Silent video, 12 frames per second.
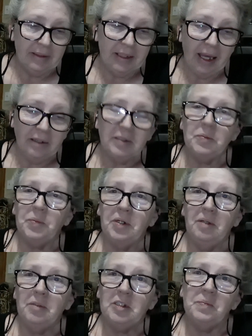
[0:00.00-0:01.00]
that is
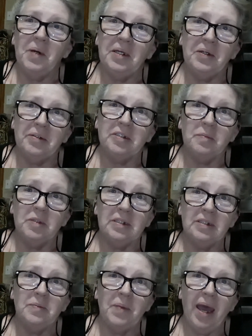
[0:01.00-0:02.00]
pretty much my
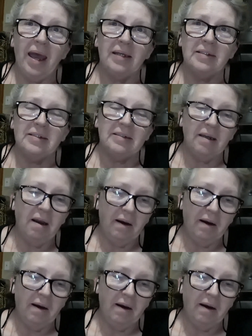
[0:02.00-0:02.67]
Christmases past.